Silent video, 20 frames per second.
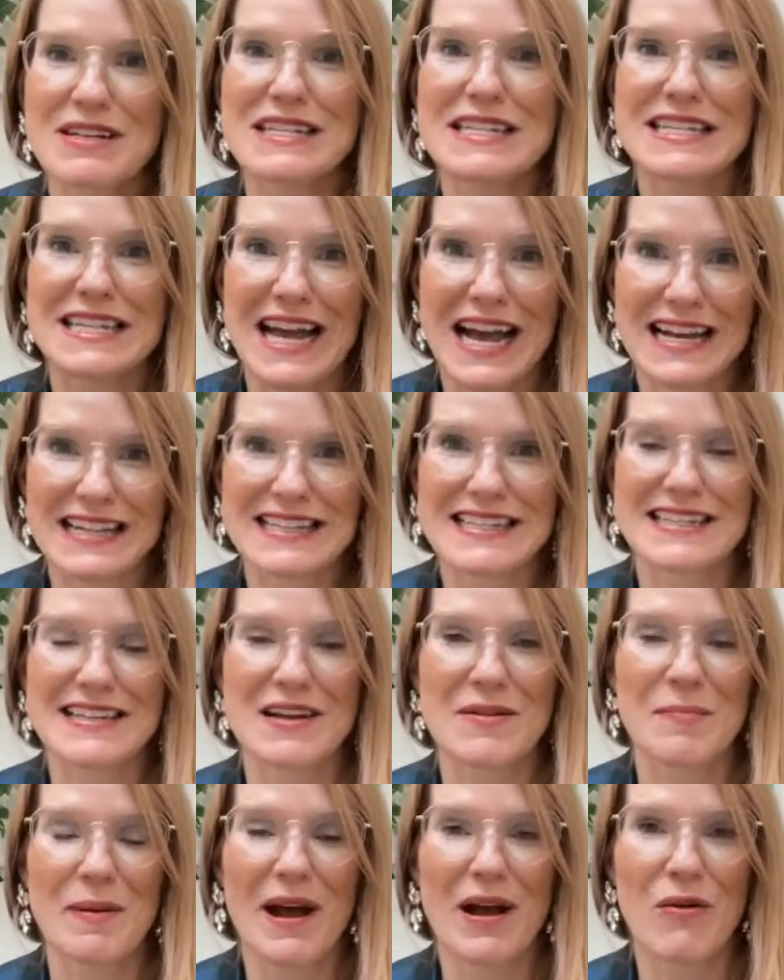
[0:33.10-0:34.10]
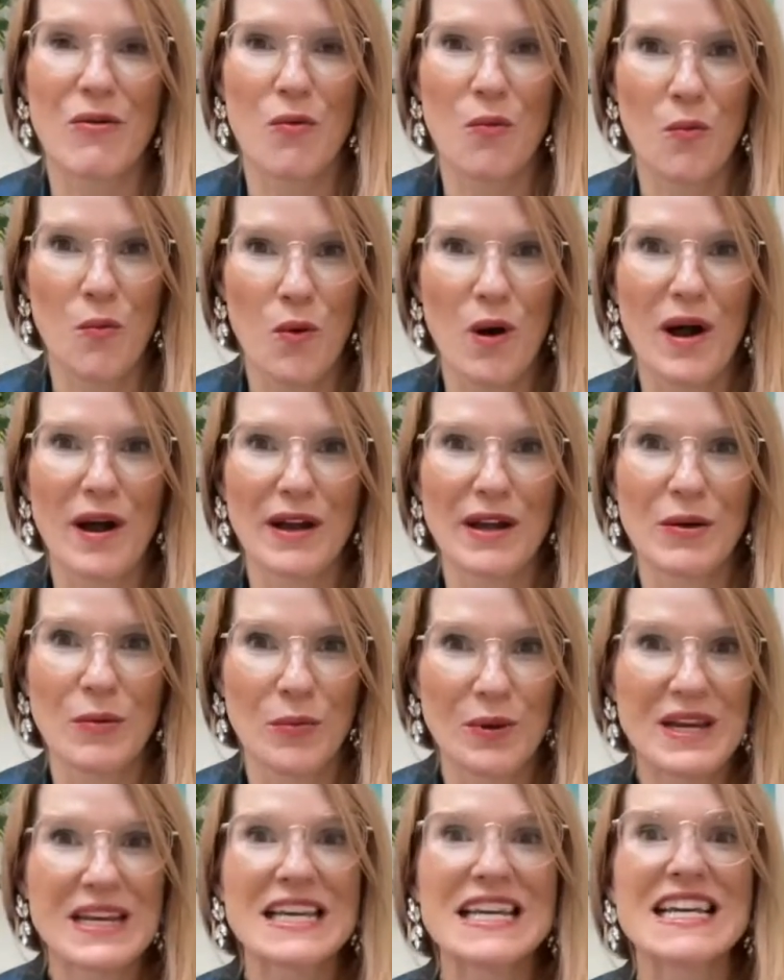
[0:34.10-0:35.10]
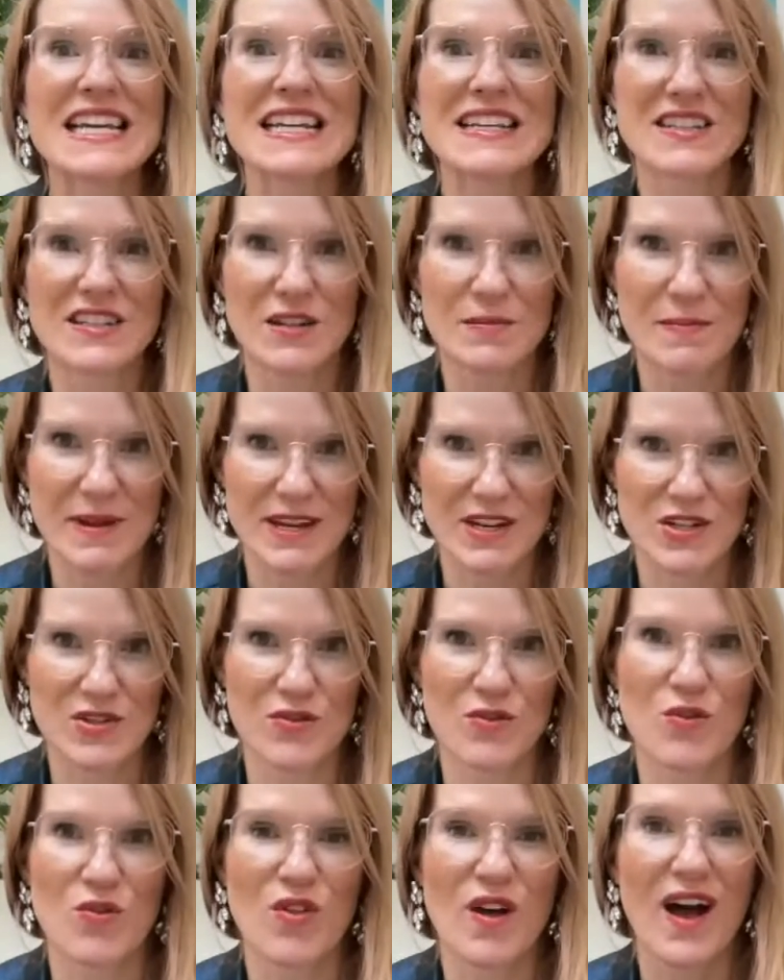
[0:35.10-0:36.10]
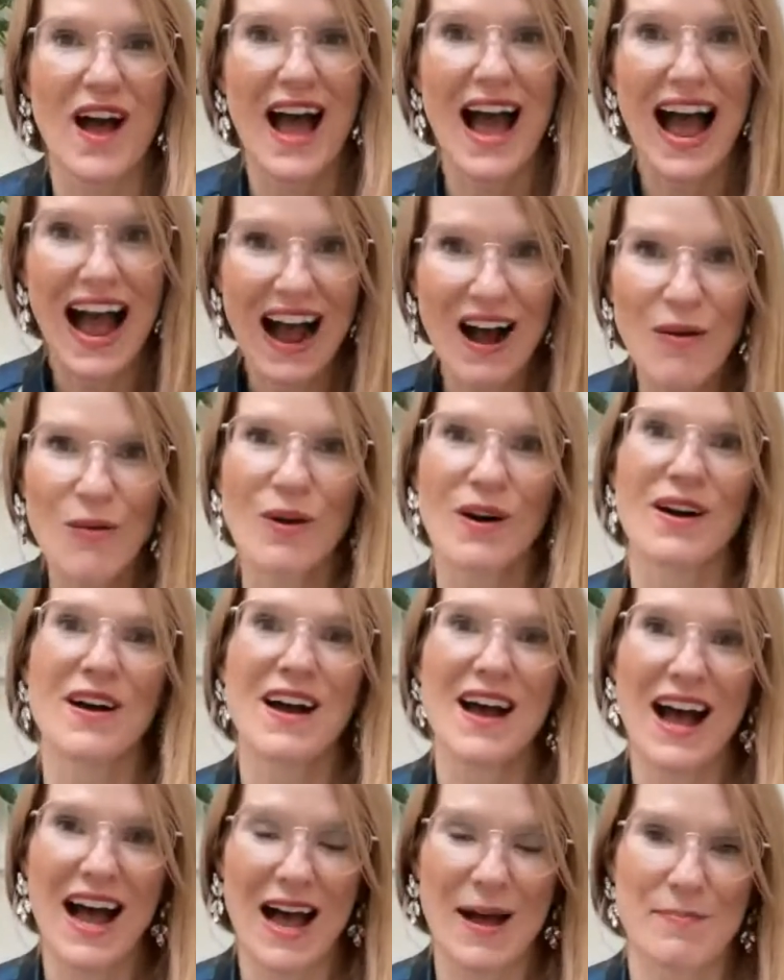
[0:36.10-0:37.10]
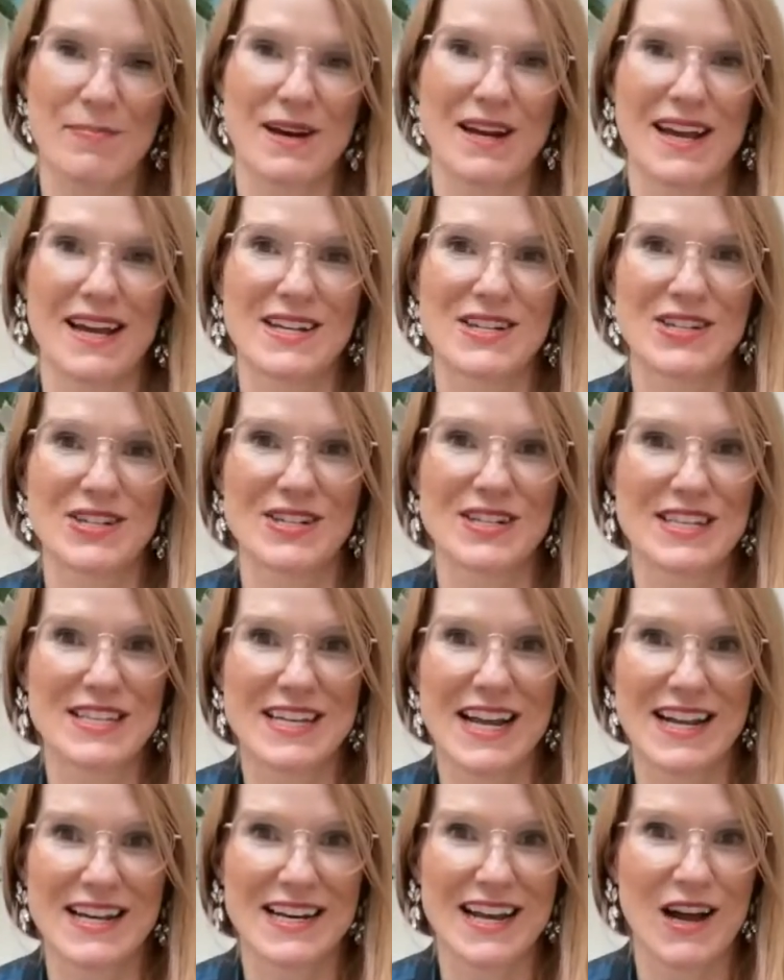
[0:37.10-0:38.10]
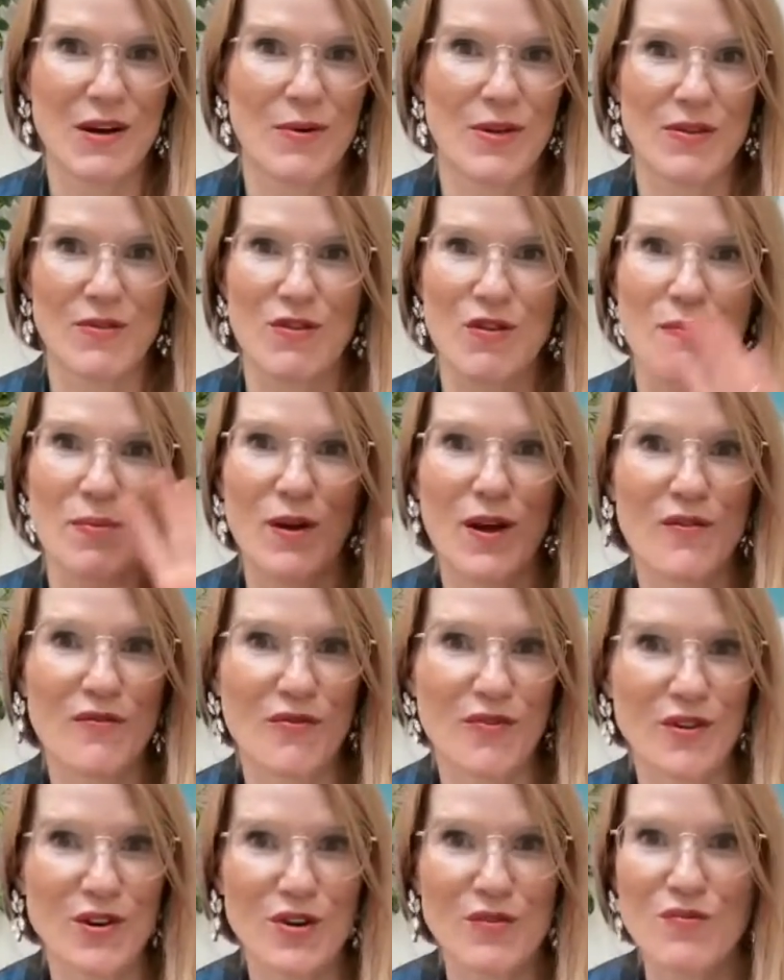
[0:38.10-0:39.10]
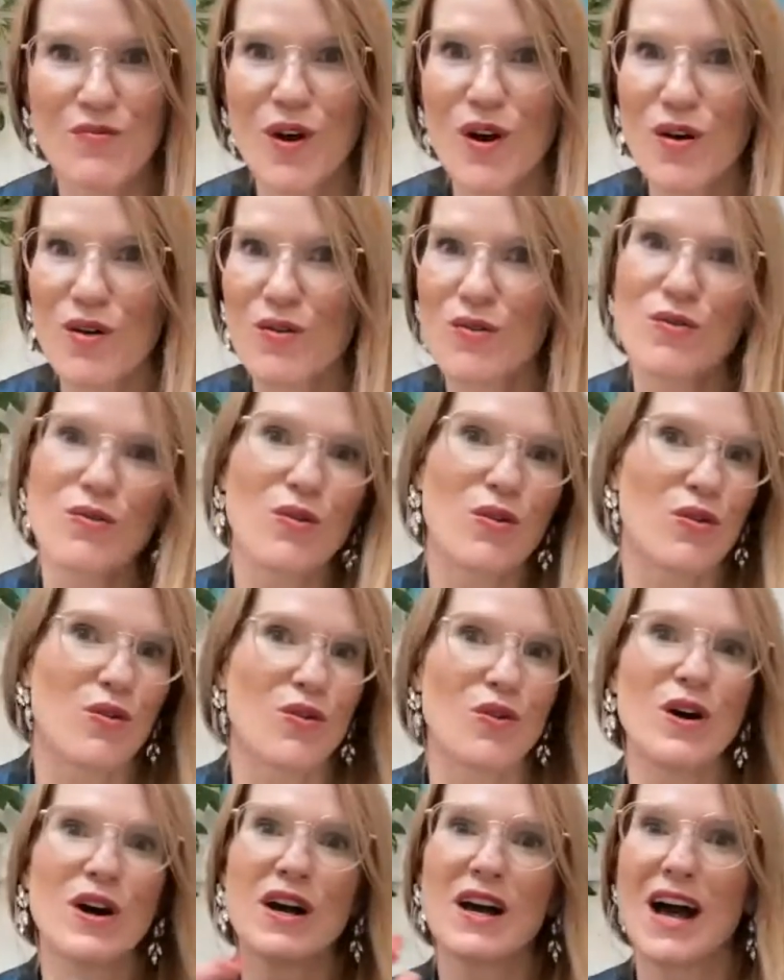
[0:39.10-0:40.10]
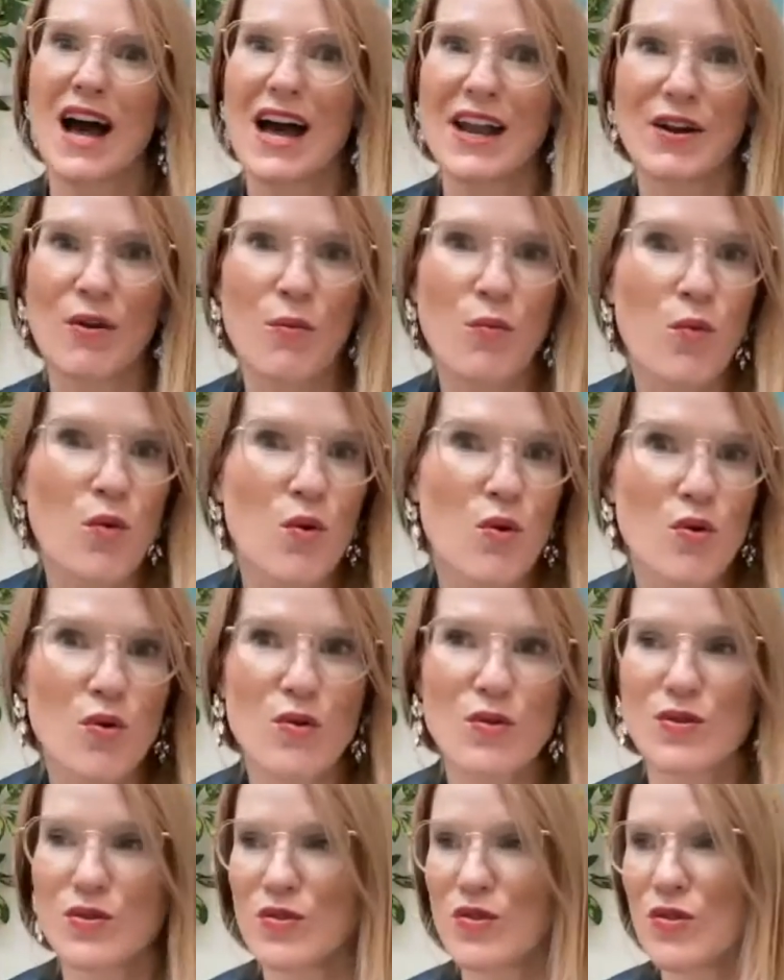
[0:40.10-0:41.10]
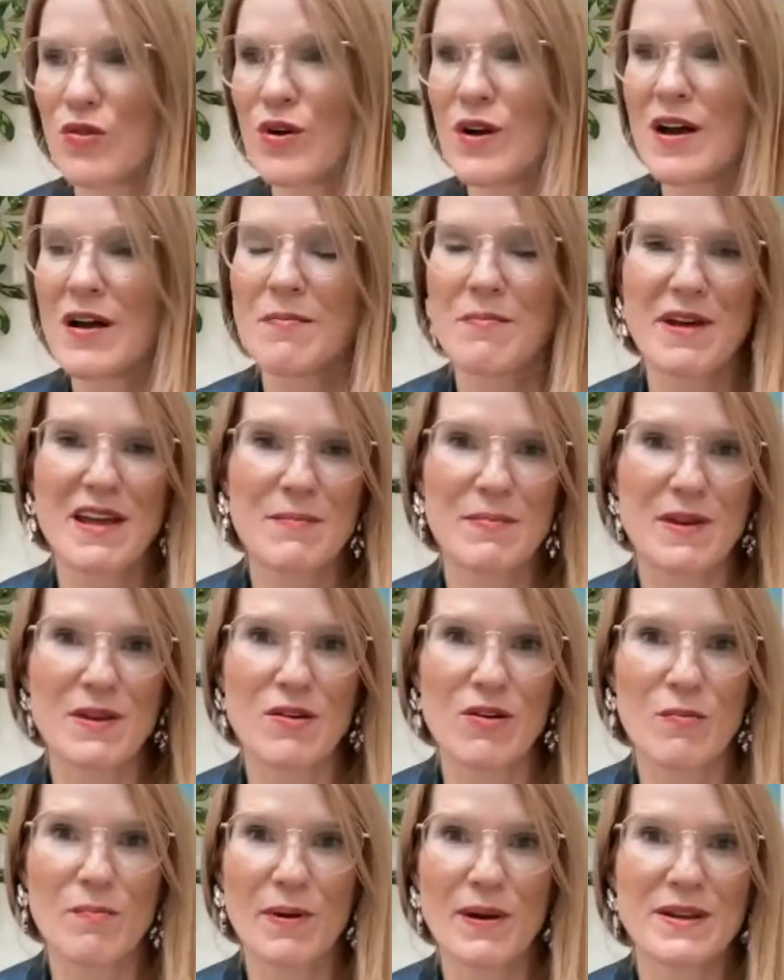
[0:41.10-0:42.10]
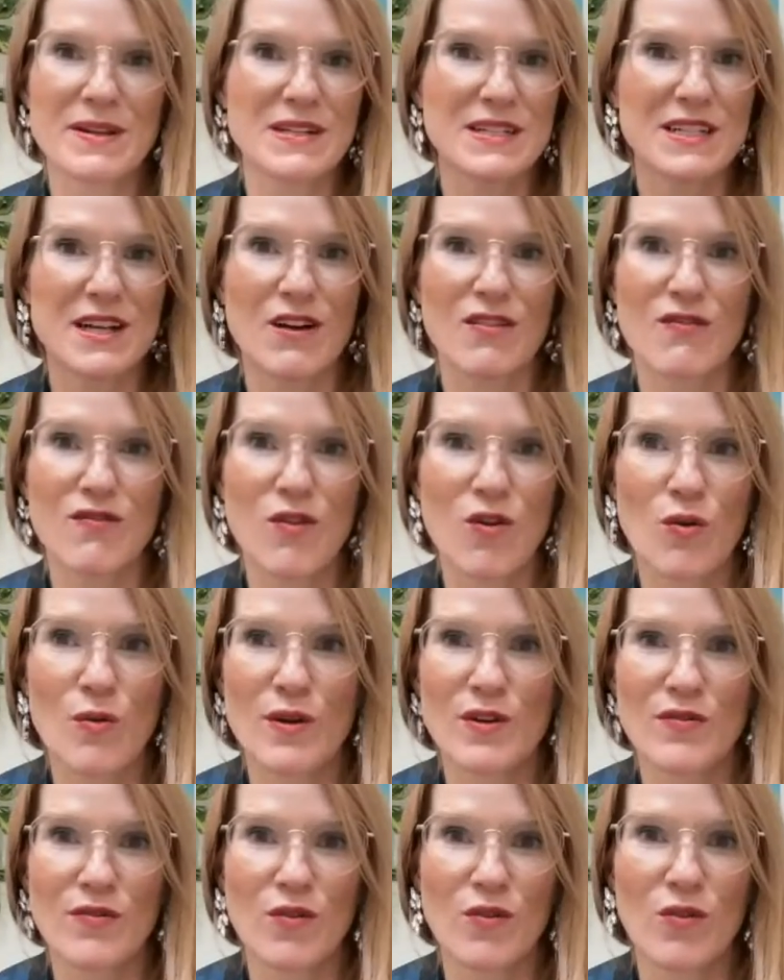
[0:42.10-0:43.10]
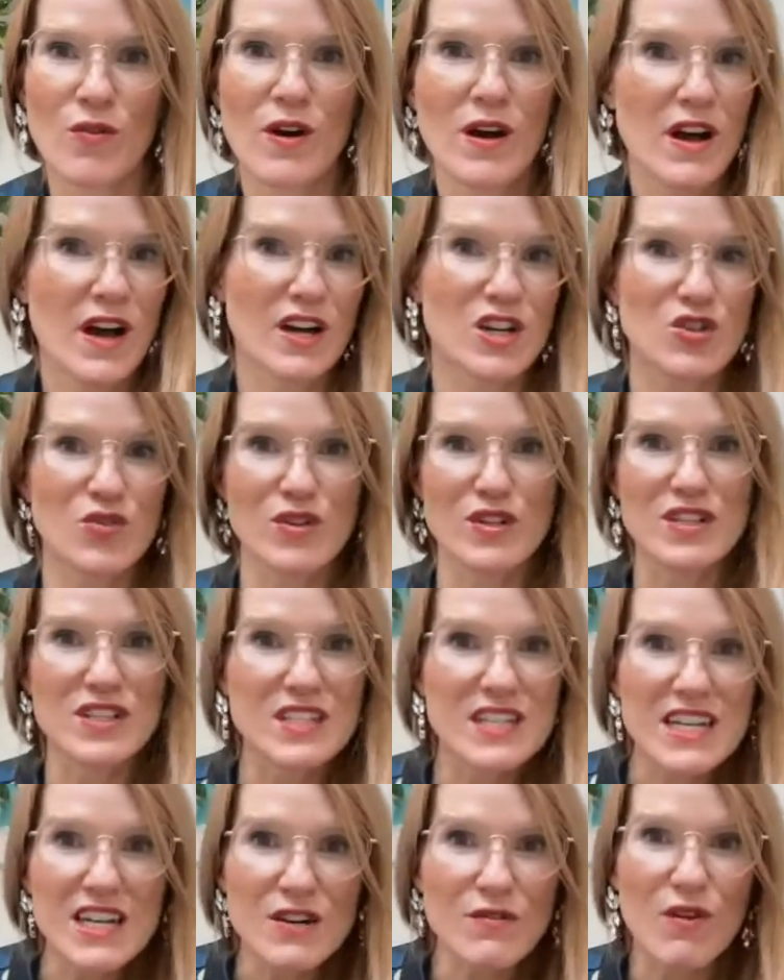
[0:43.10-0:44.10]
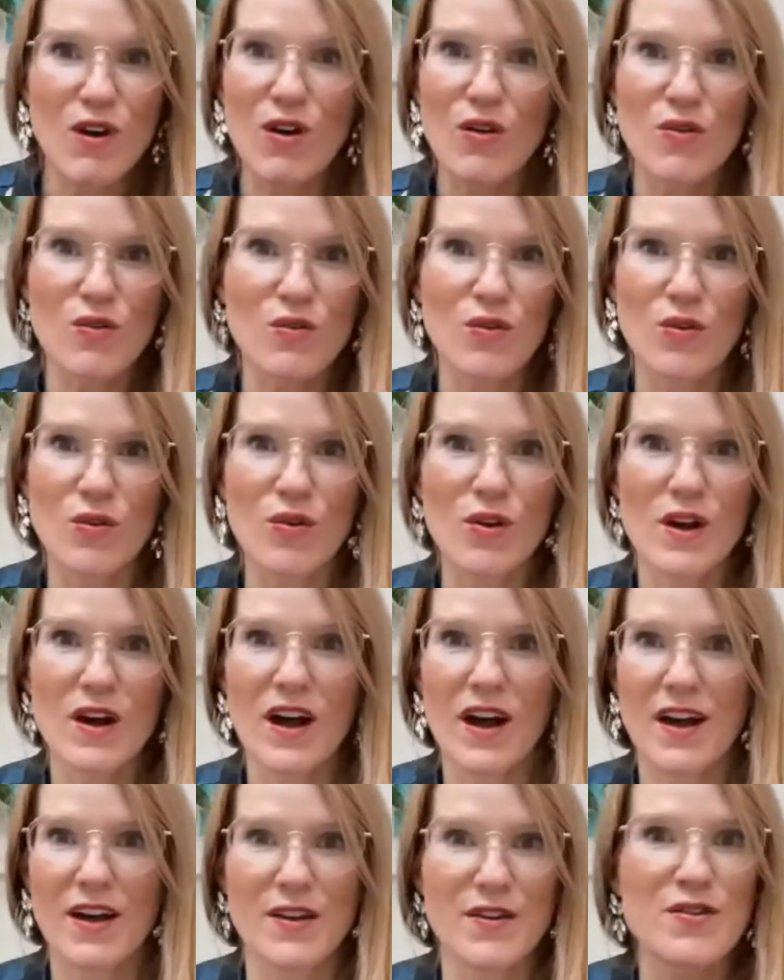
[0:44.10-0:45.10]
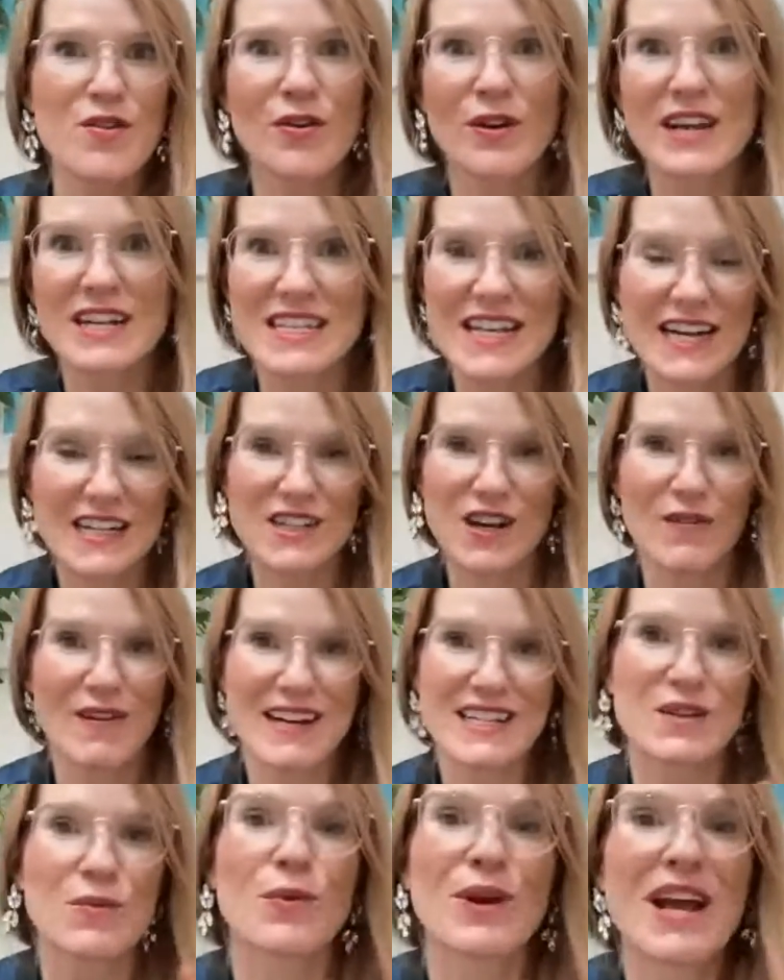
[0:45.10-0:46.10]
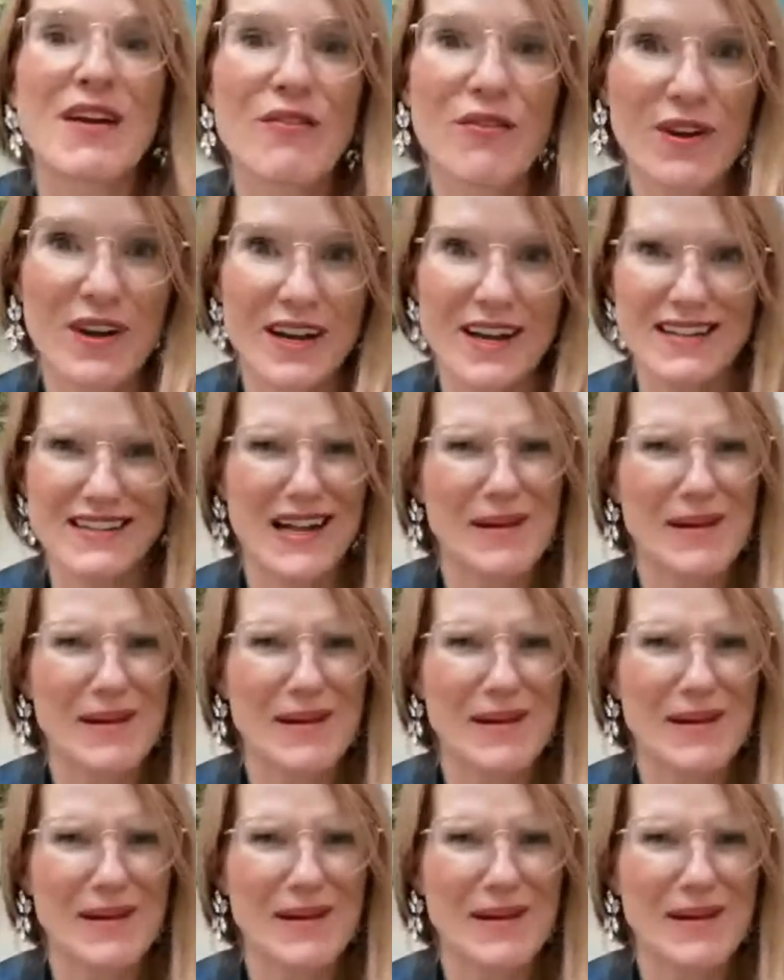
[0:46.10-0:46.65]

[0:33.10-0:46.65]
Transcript: stats about why we need to make sure that our applications stand out, whether you're applying for a new role or an award, or maybe you're putting yourself forward for a trustee role or a non-exec director, whatever it is.